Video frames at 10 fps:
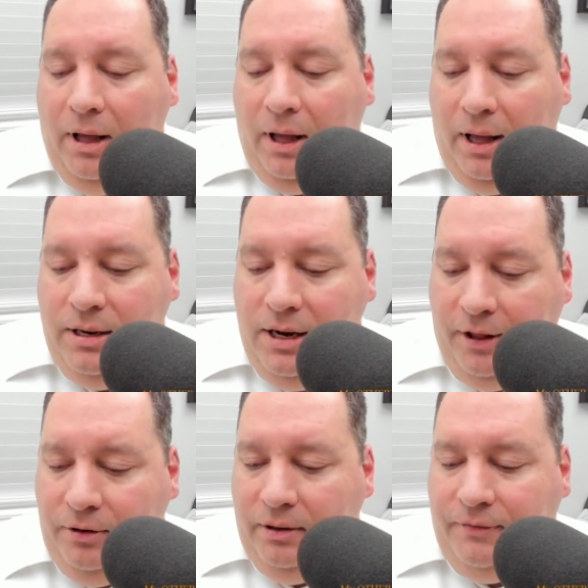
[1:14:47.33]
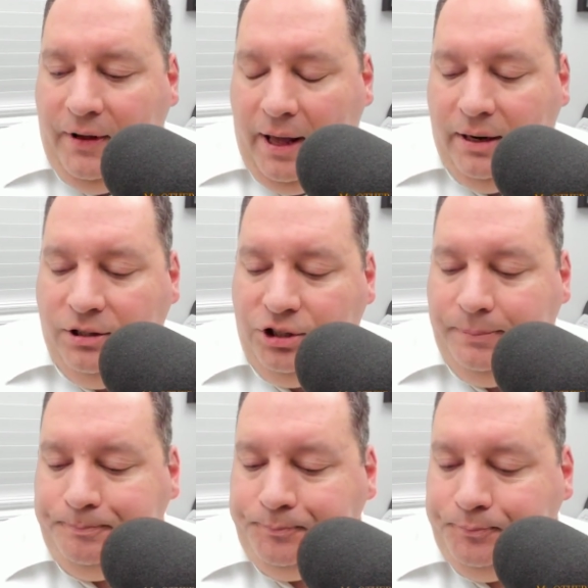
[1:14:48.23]
Another advantage
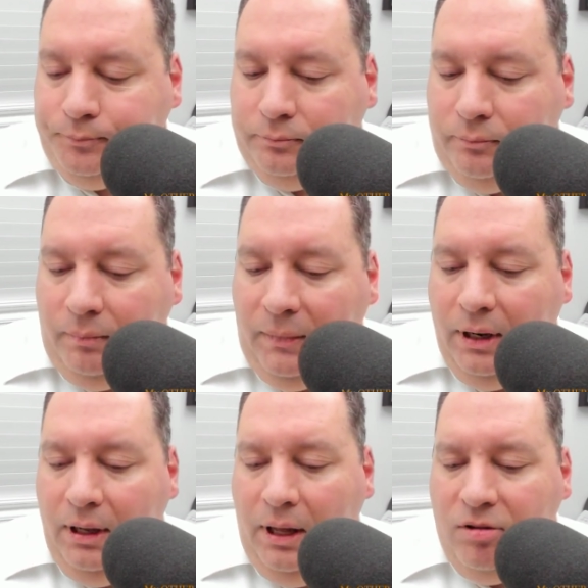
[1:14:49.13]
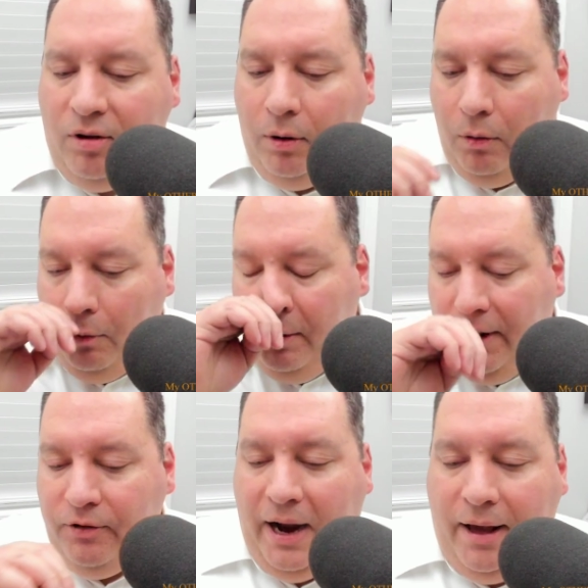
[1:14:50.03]
is, or
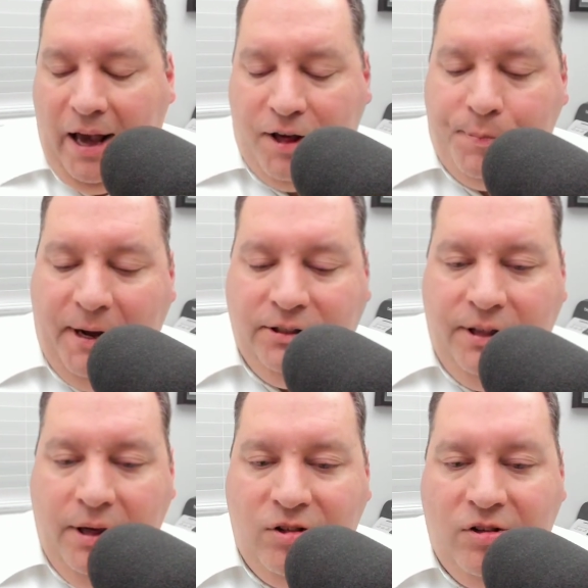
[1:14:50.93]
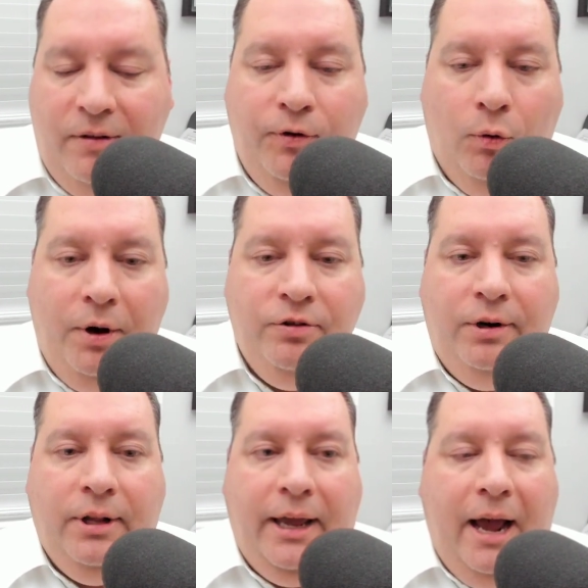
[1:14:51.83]
another aspect to this is, if you're
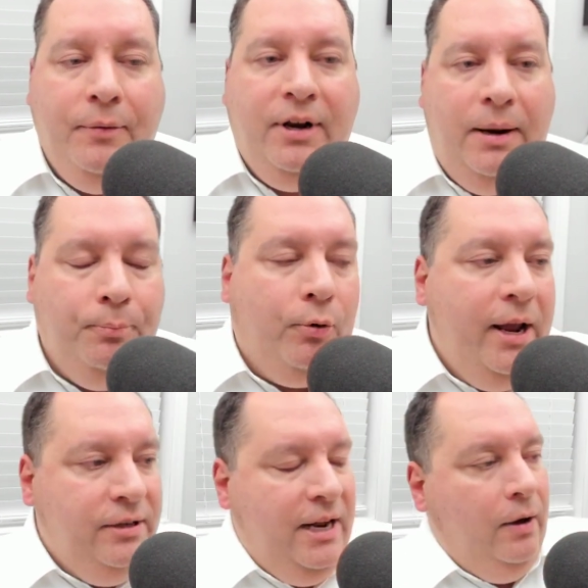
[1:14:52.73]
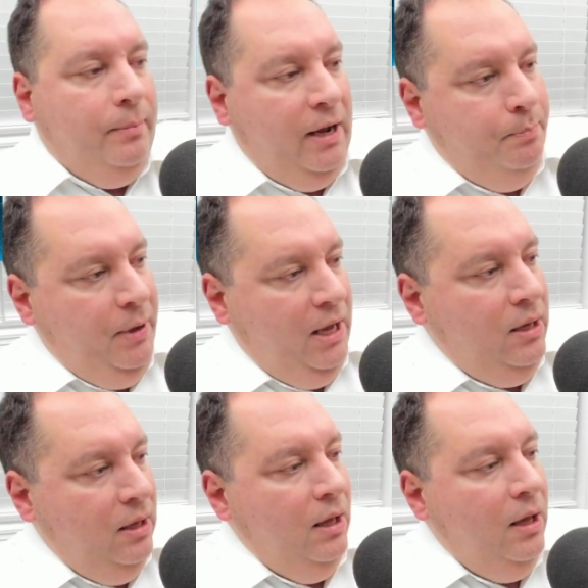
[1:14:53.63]
wondering, like, how can I break down my
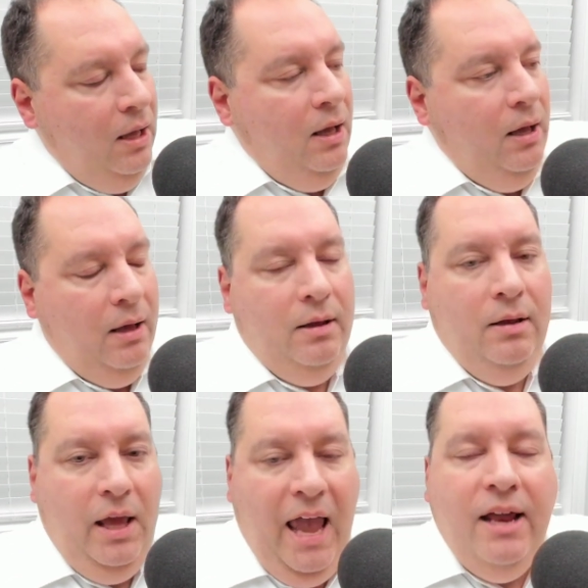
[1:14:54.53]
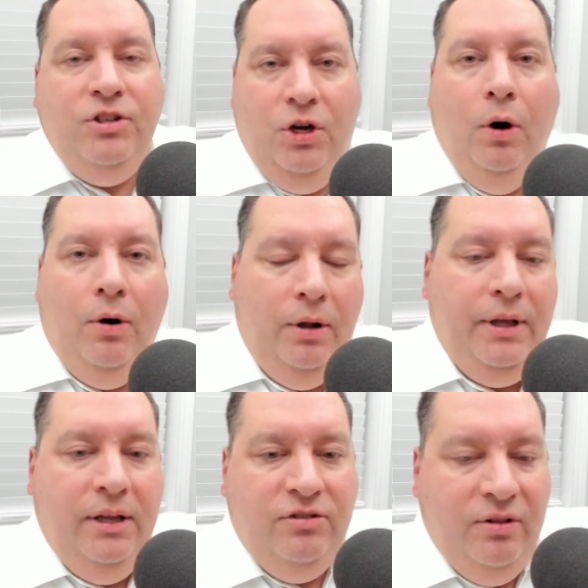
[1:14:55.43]
big end goal
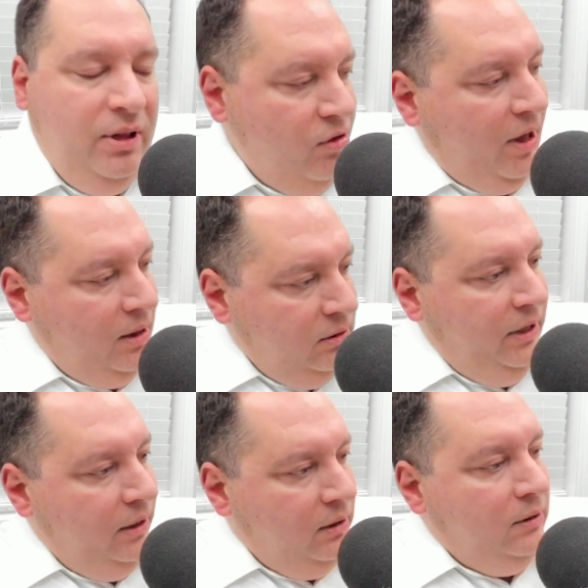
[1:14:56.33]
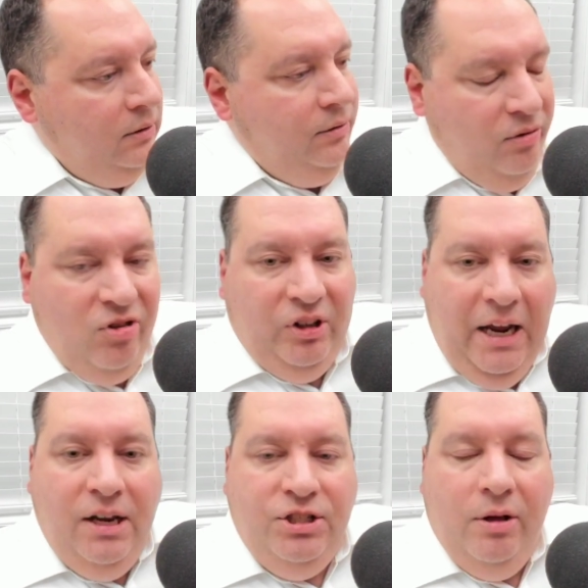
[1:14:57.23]
into these like little
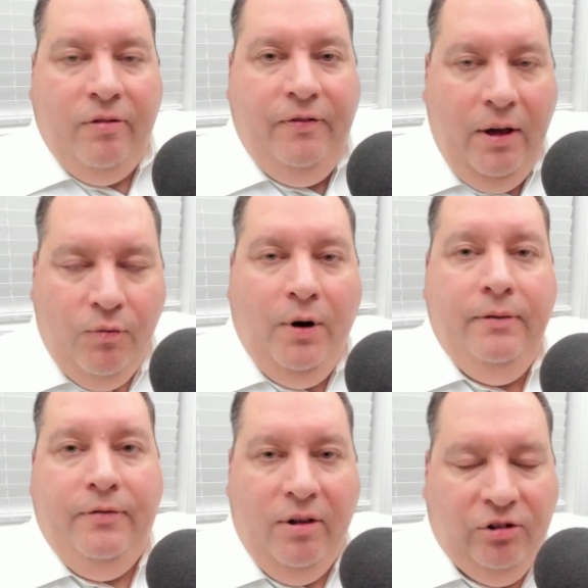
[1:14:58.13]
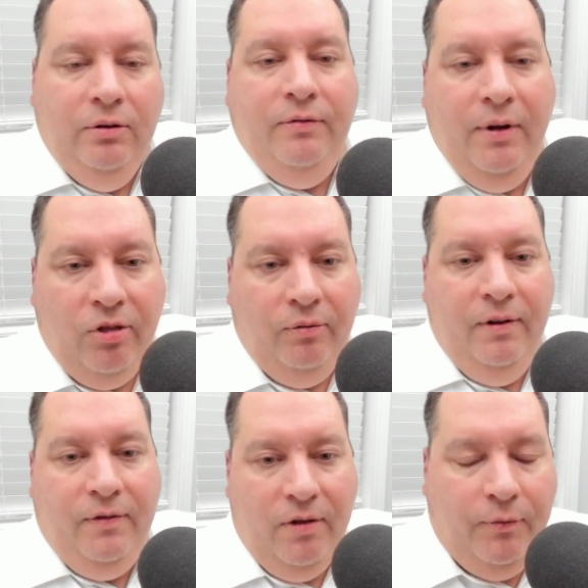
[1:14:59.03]
stages, phase 1, phase 2, phase 3,
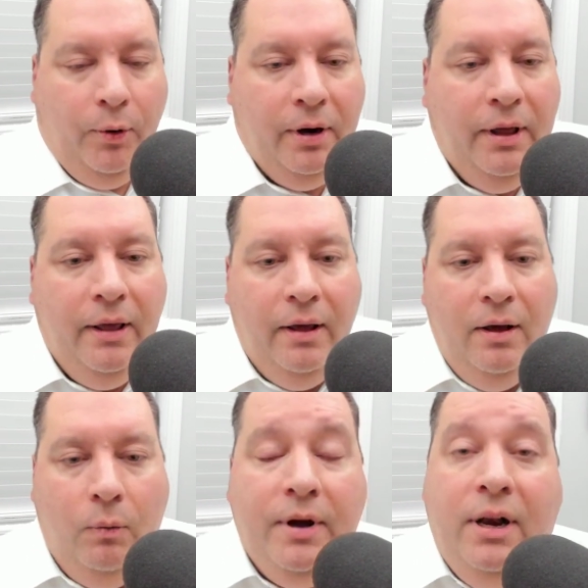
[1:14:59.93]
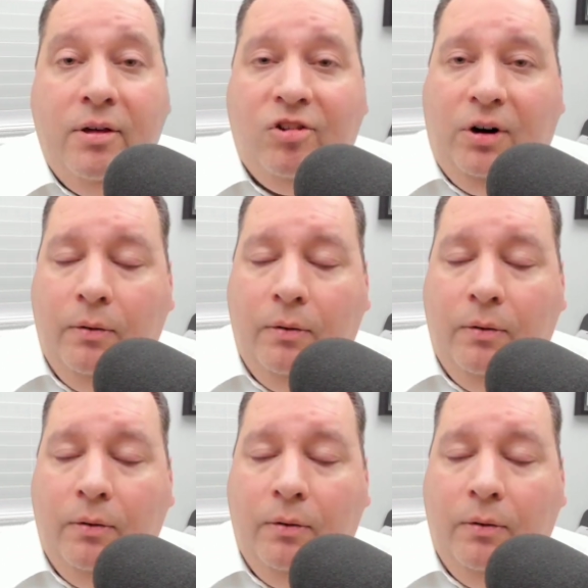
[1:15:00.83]
phase 4. What can I start